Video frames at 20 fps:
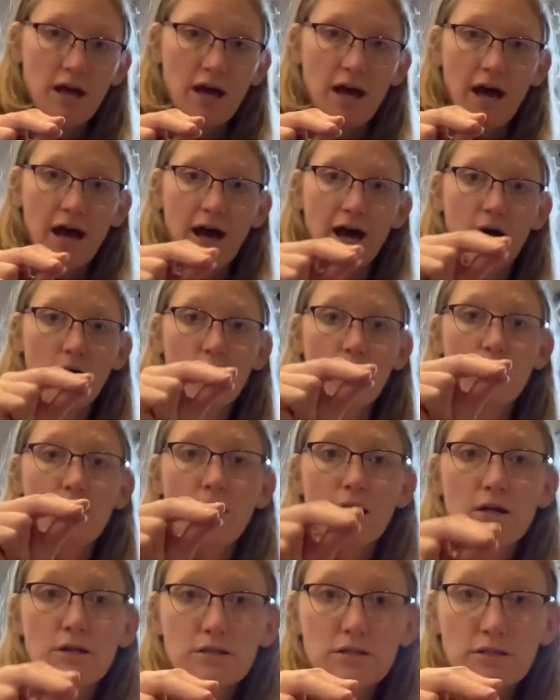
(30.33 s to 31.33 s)
how
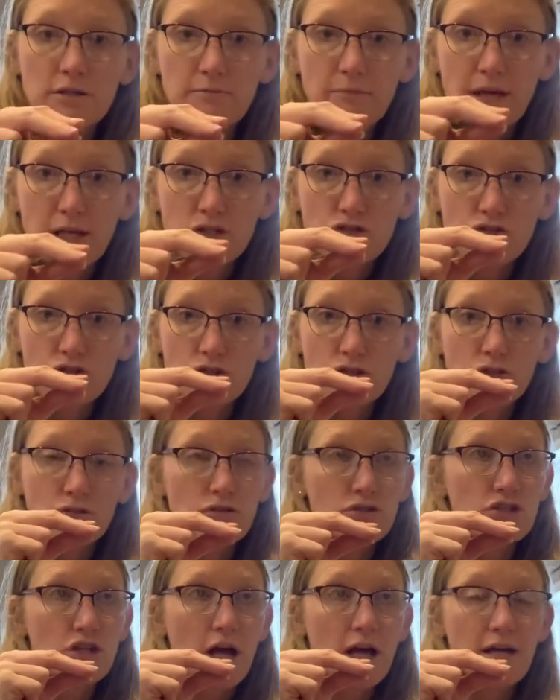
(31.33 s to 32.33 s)
to make sure your
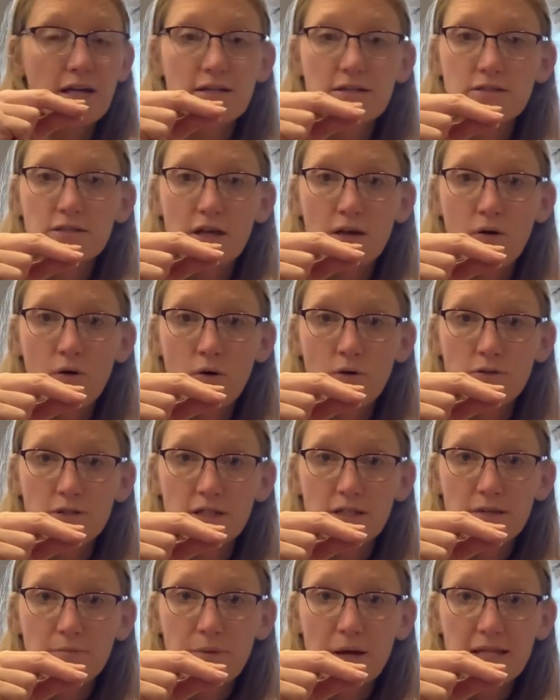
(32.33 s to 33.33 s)
child's holding
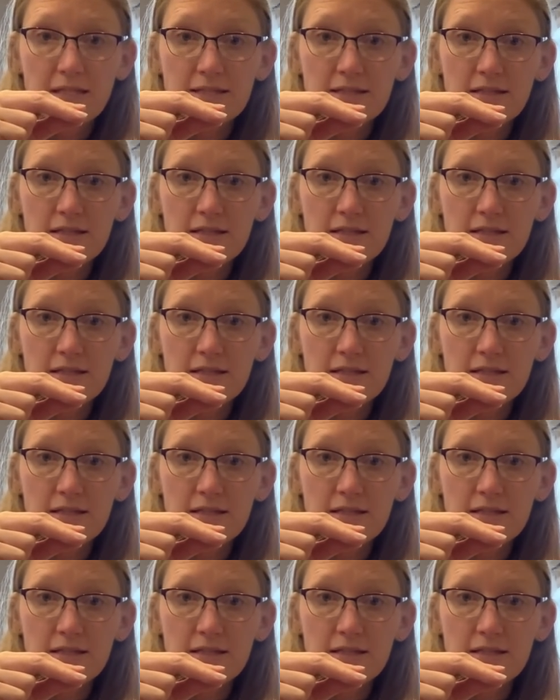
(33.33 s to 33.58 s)
the pencil.